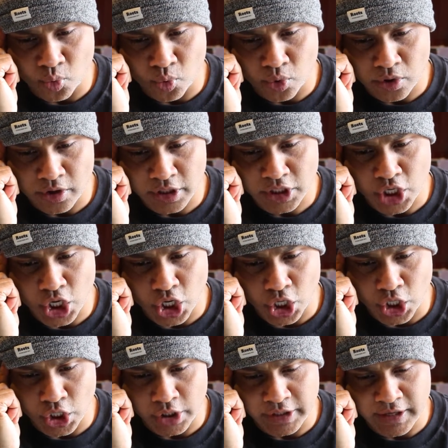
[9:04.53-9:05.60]
work
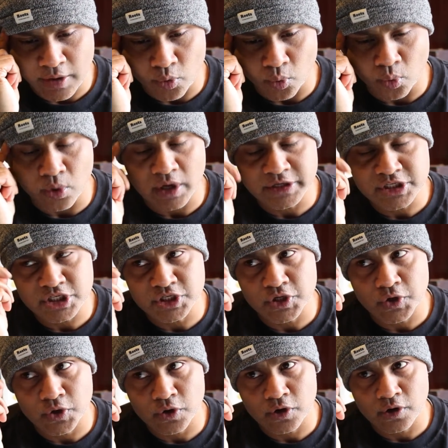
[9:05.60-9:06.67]
on what
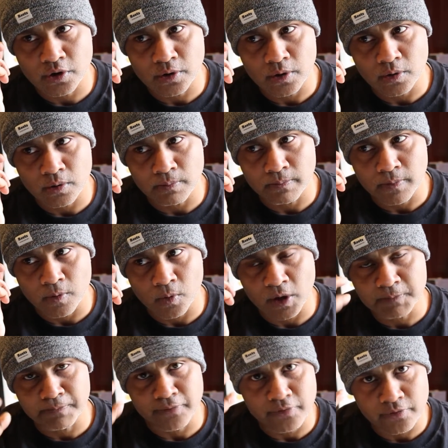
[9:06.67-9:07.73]

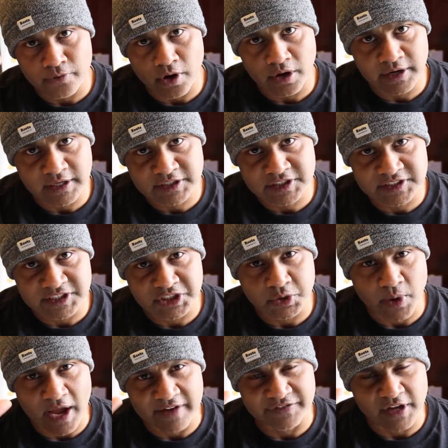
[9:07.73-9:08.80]
products that you
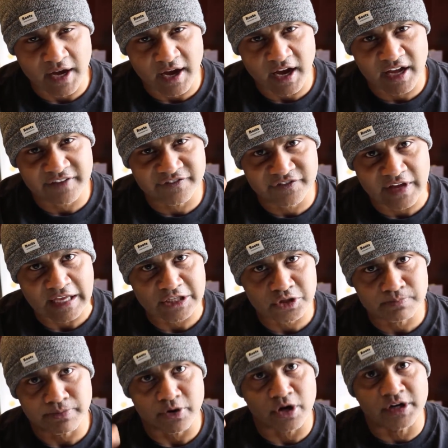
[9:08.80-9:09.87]
have, the high value
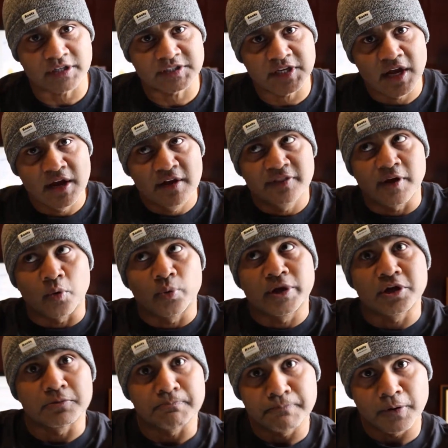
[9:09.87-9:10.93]
products that we
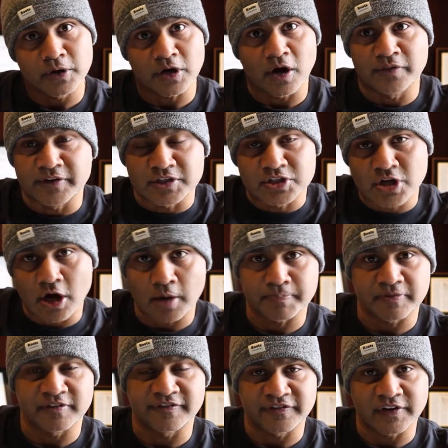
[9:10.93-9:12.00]
could put on the top
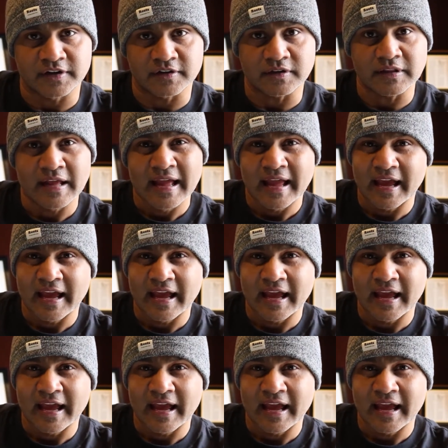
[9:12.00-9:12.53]
of the funnel.